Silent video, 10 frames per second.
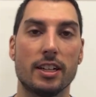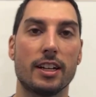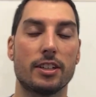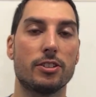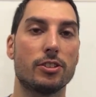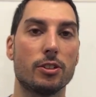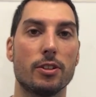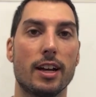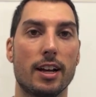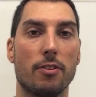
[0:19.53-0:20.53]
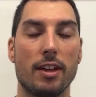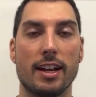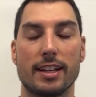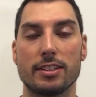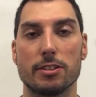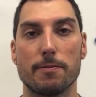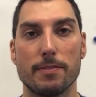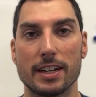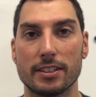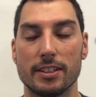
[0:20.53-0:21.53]
And I can show you how that gets
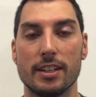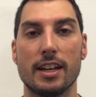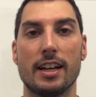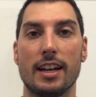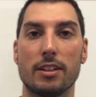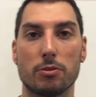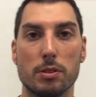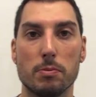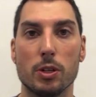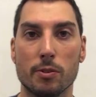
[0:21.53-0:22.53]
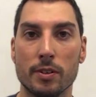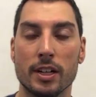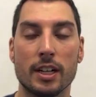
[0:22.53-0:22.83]
affected as we move.